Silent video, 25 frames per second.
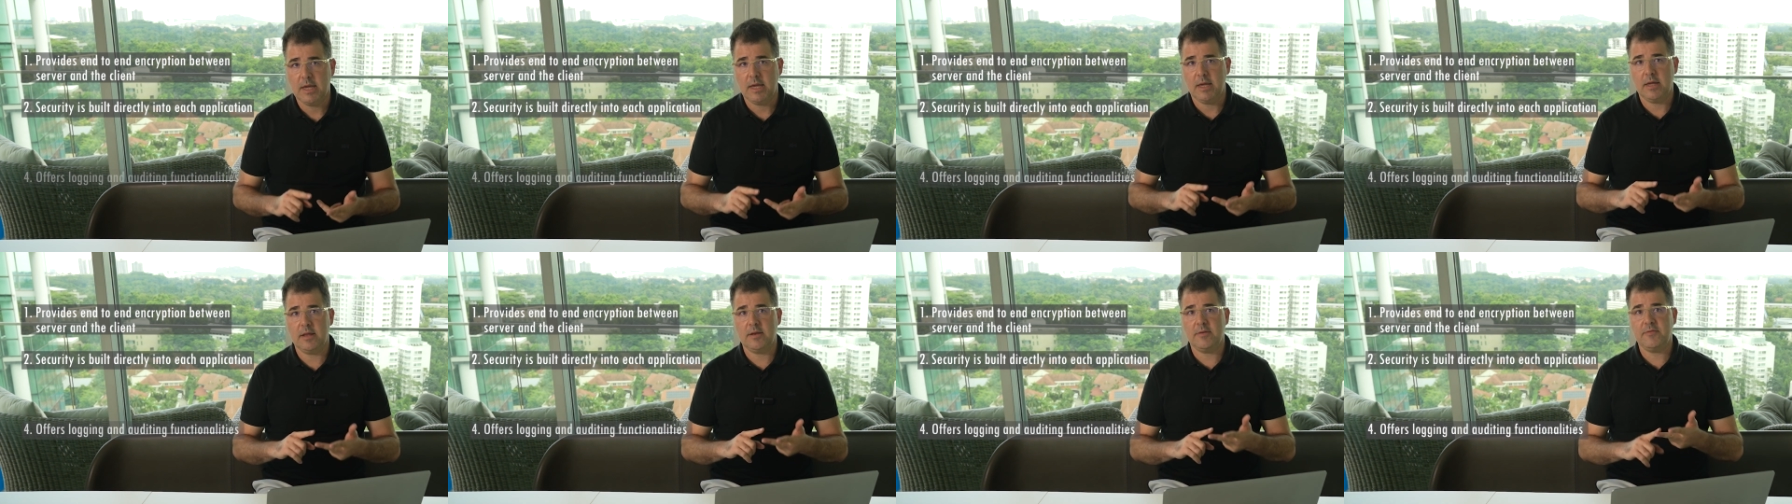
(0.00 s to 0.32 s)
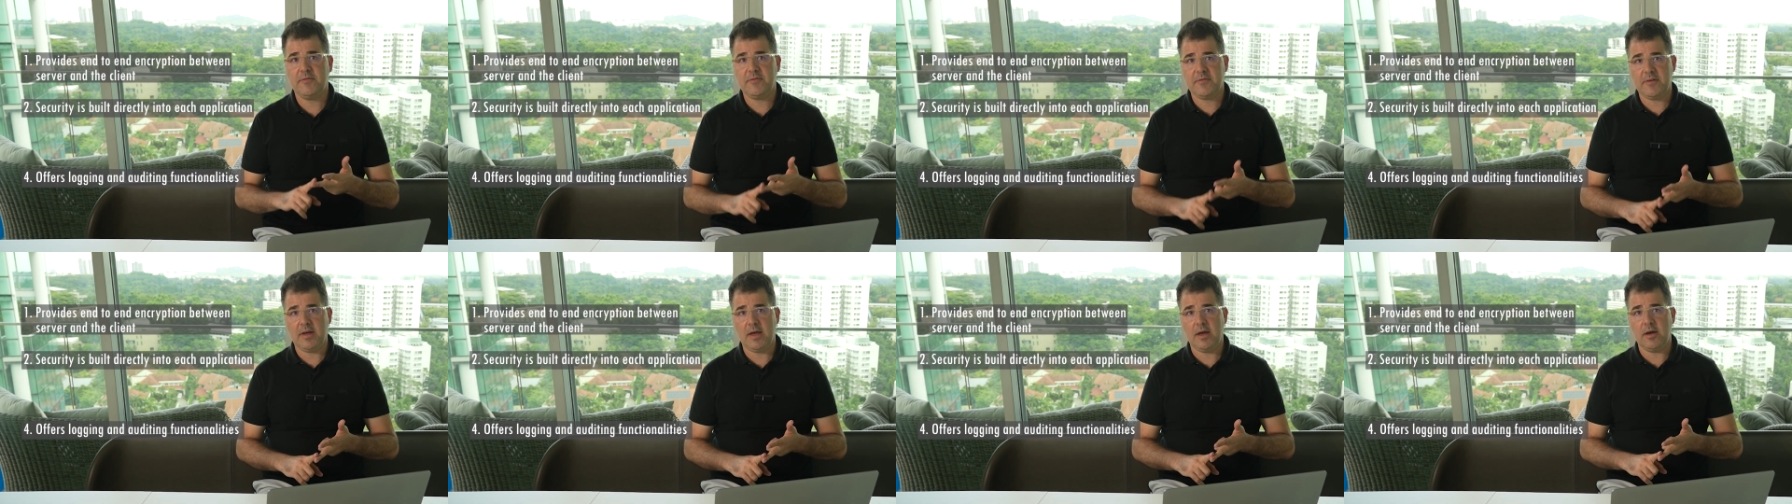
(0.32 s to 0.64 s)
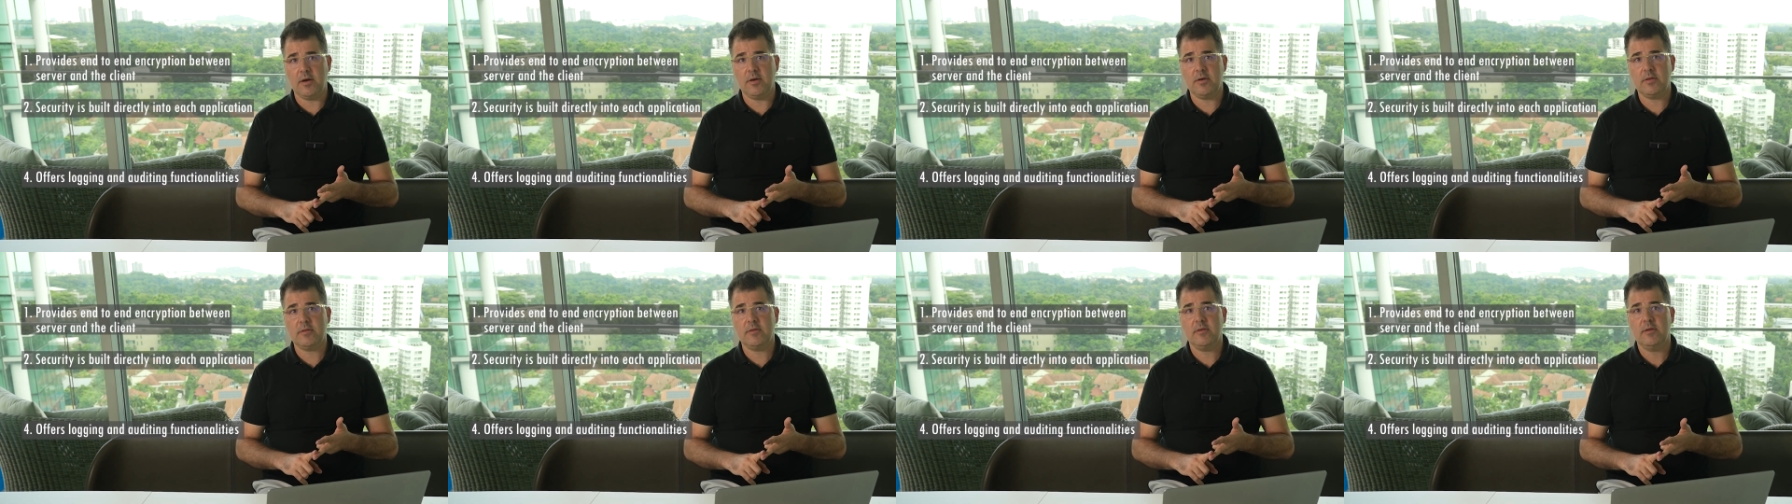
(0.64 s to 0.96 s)
And
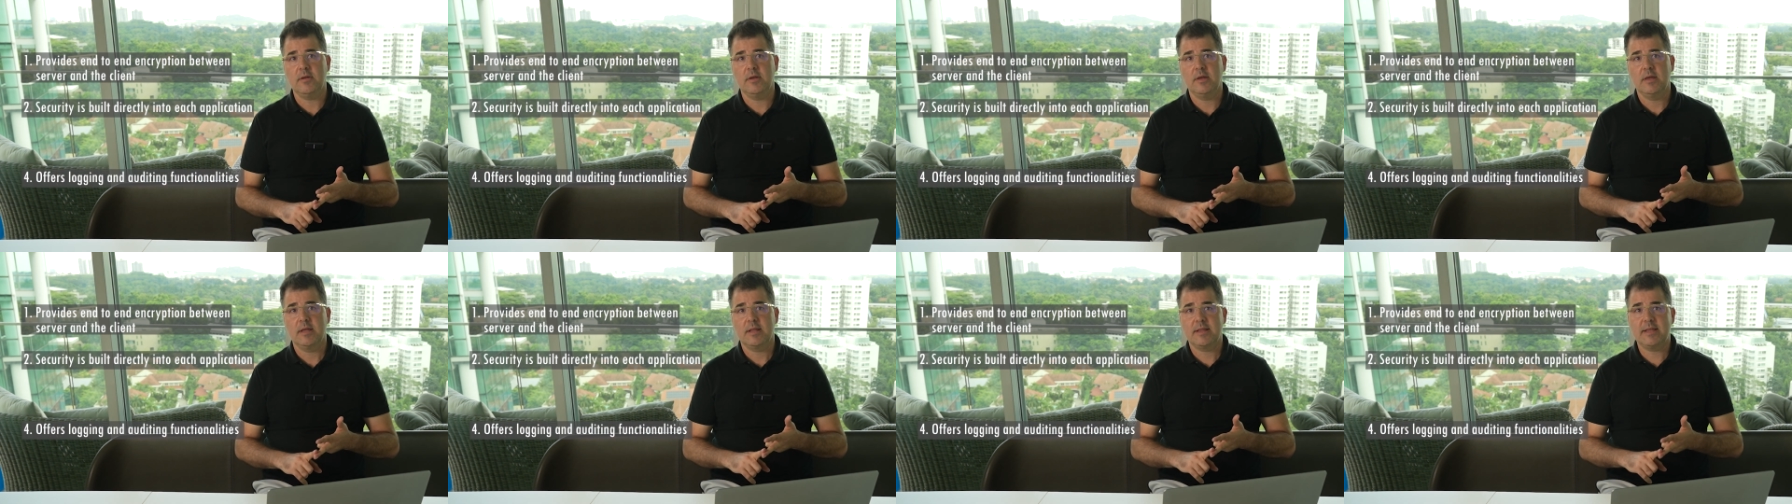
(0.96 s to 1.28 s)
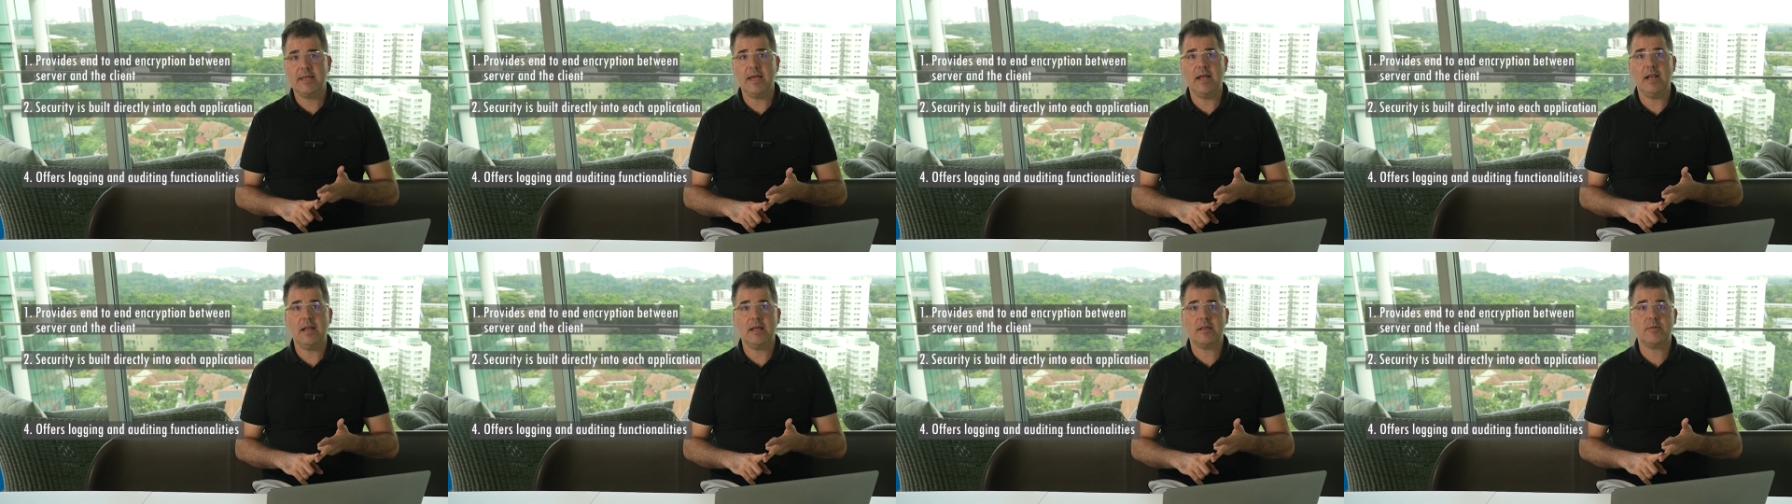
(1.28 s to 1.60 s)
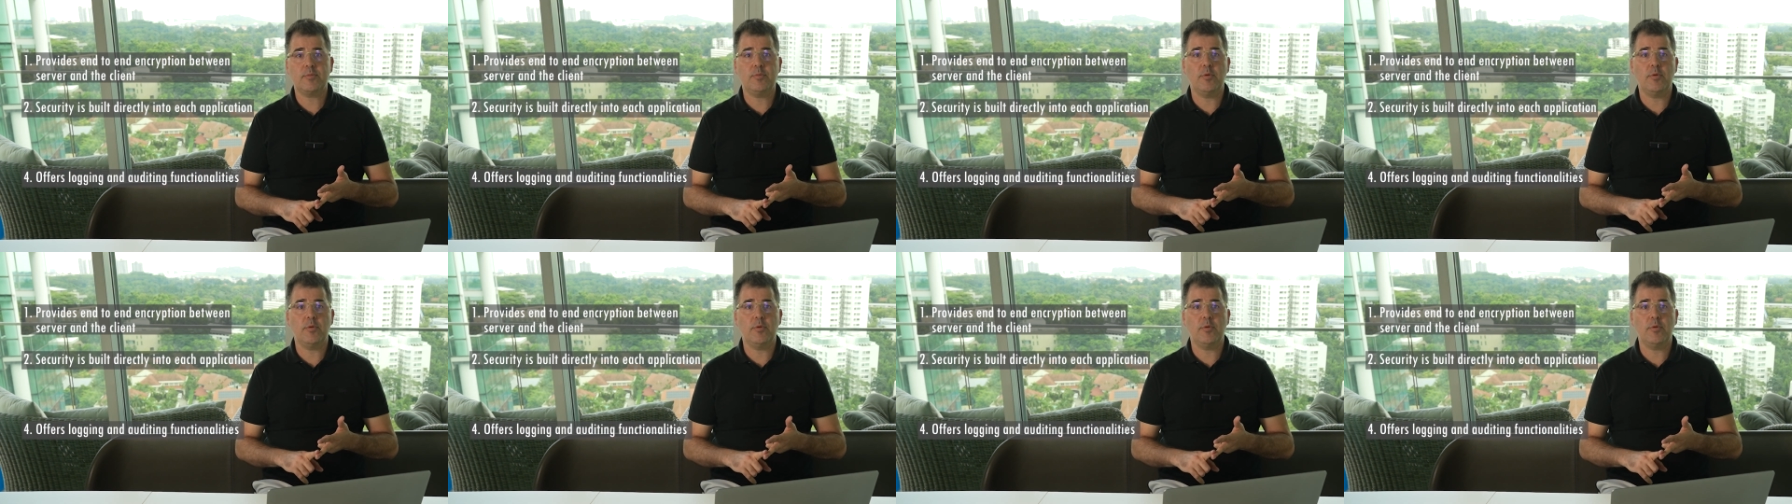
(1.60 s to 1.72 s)
third, TLS